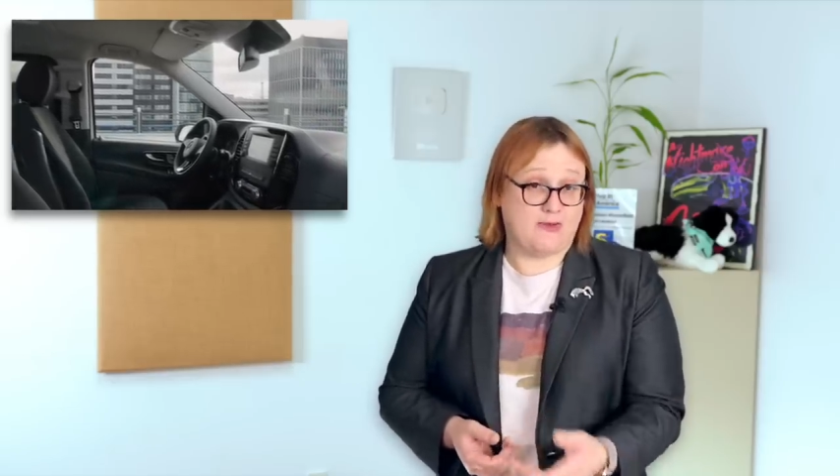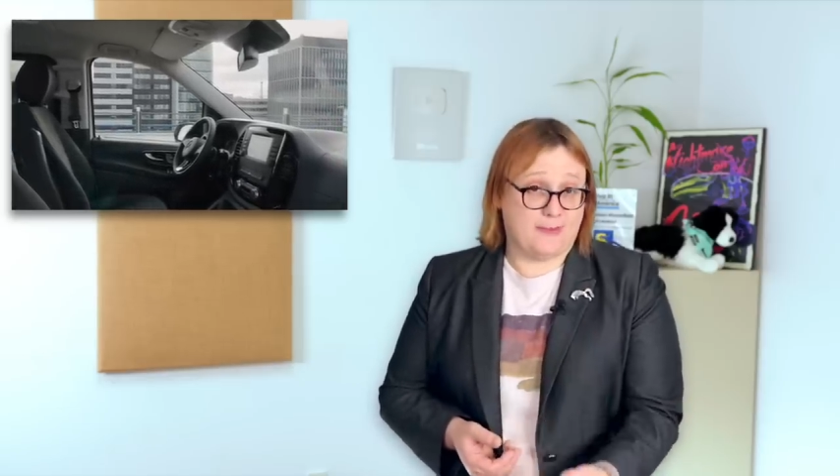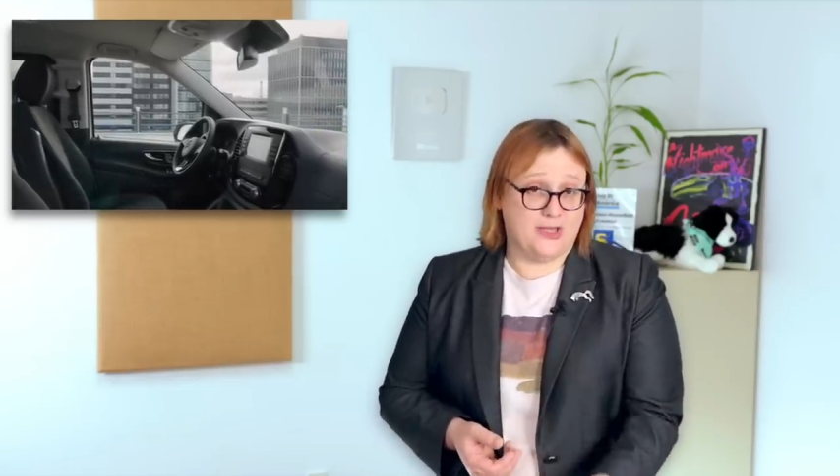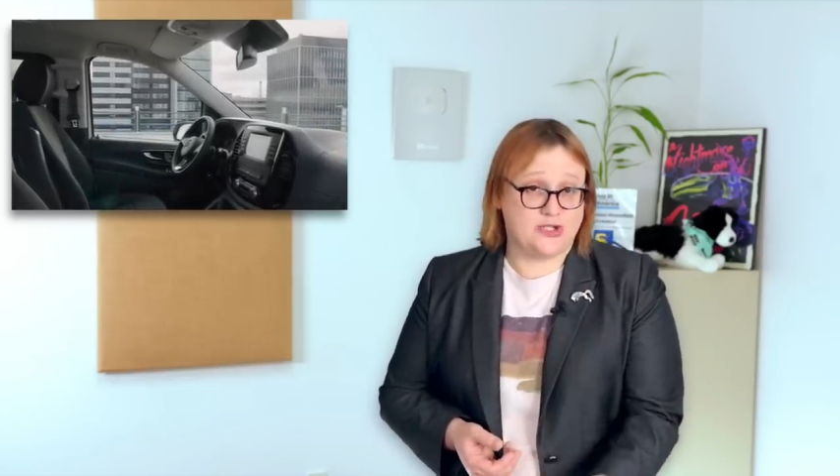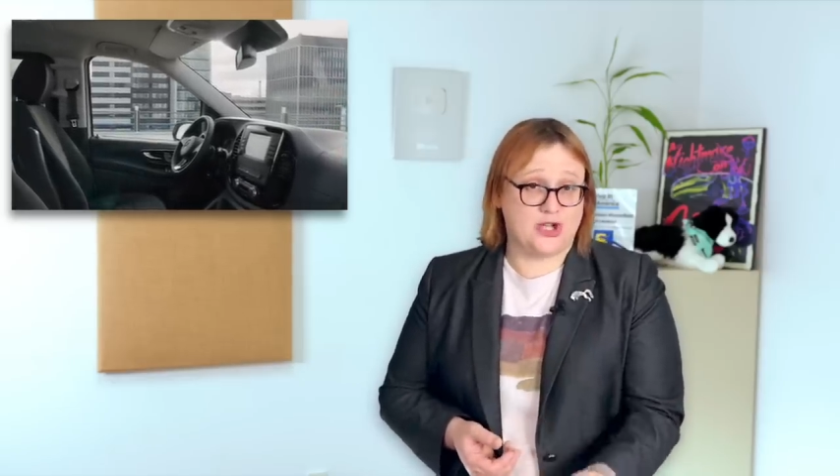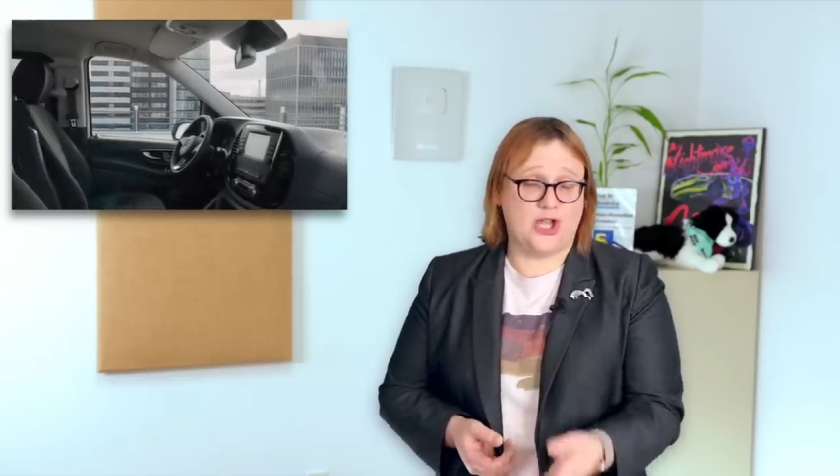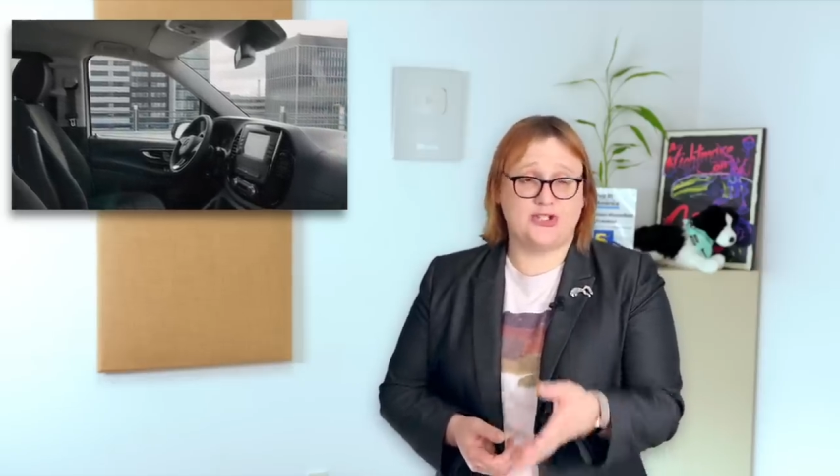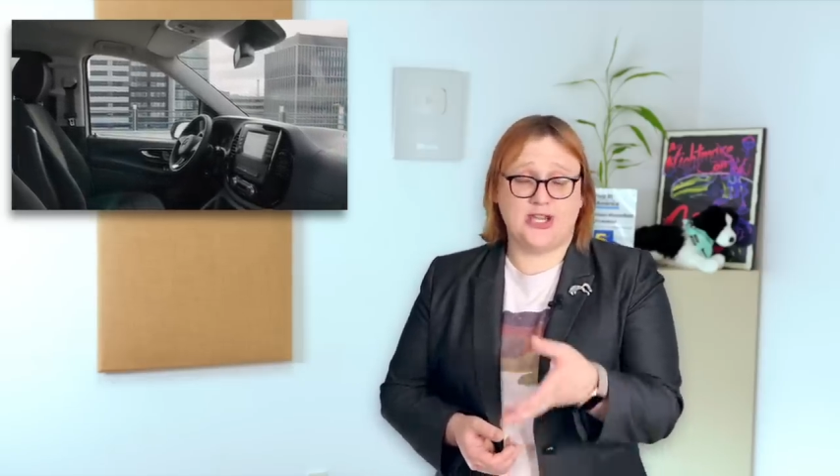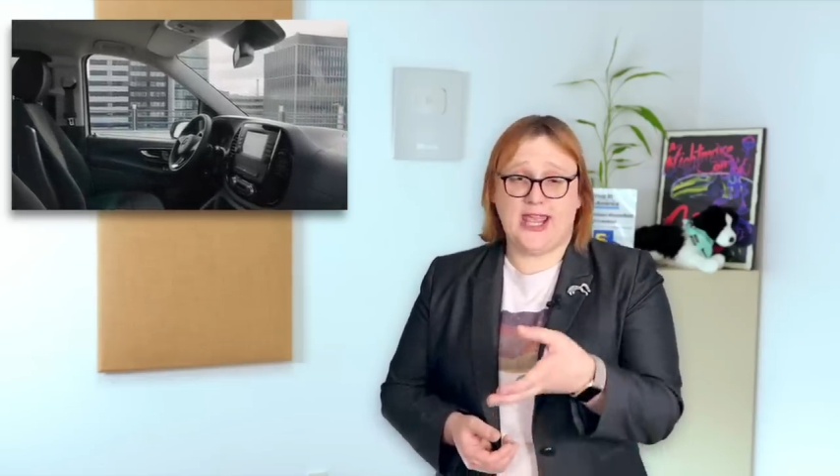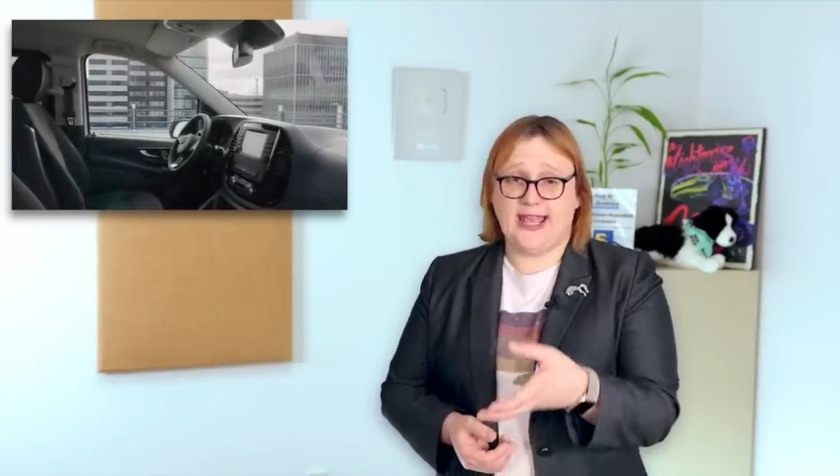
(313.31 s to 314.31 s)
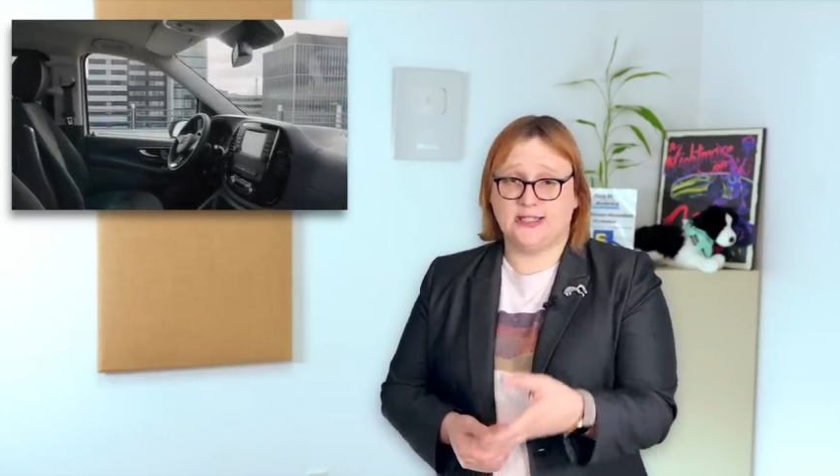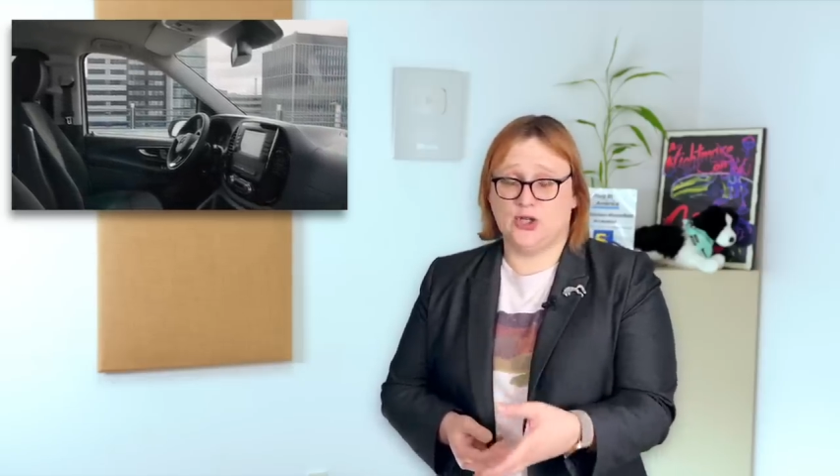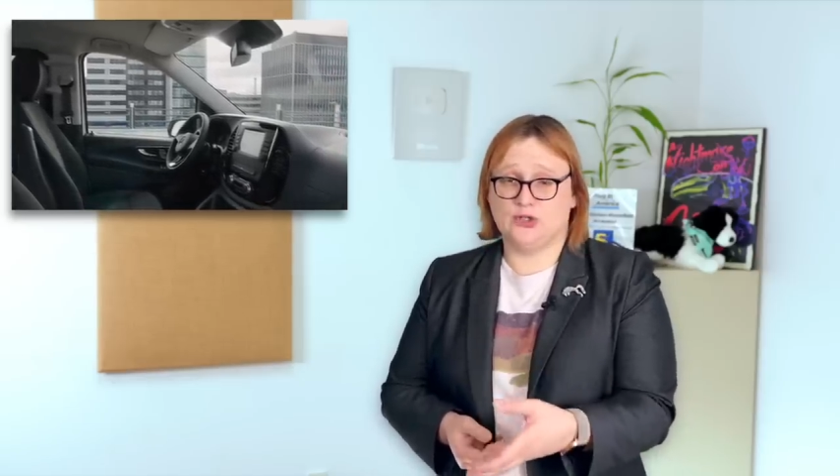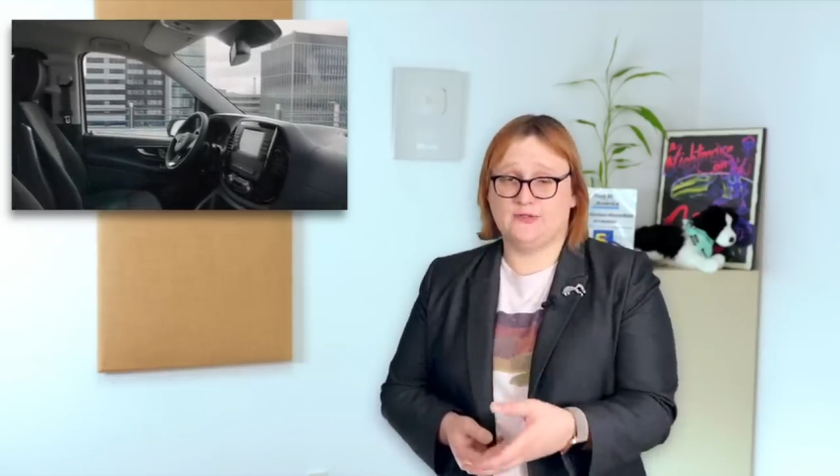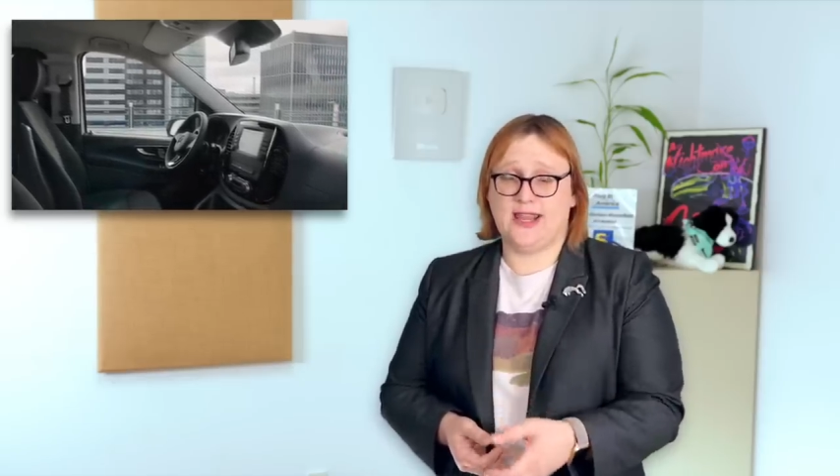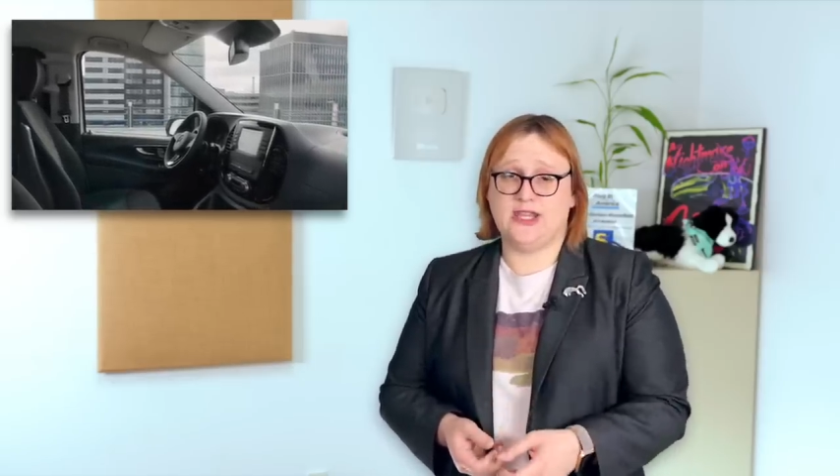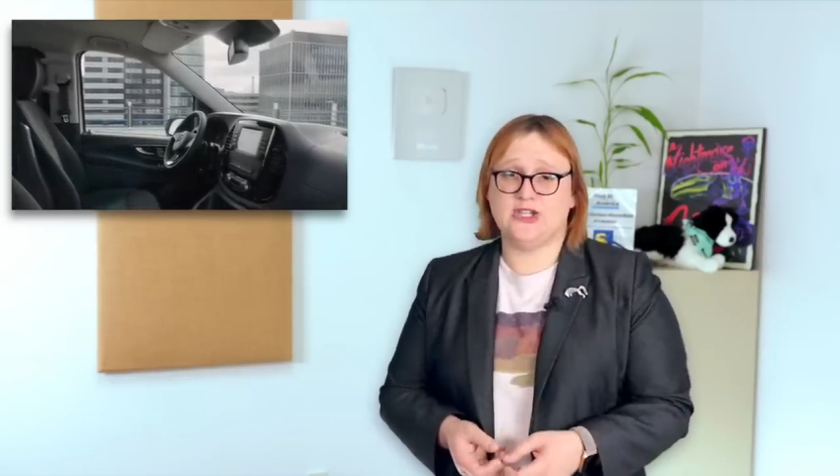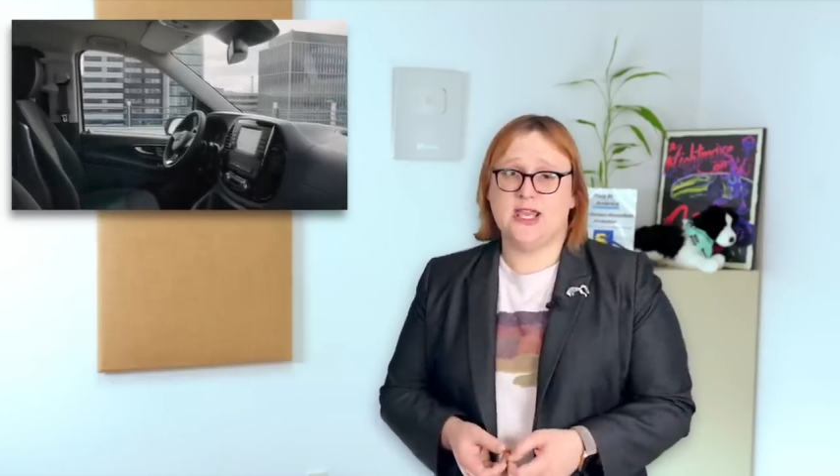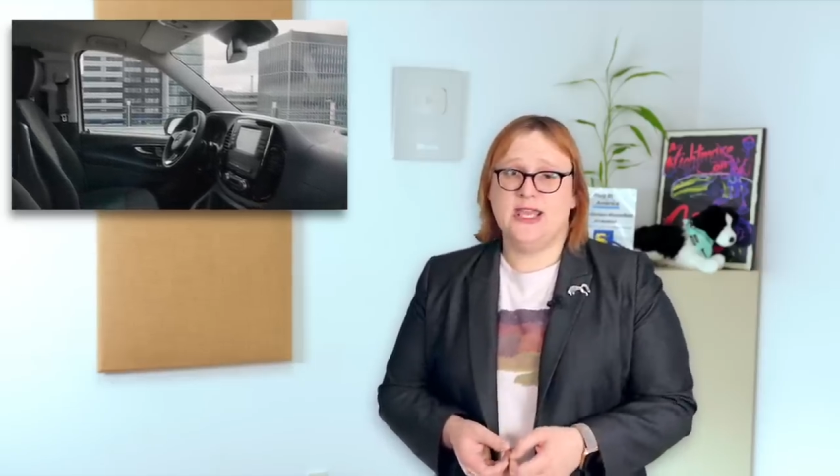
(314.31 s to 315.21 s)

rapid charging and long range.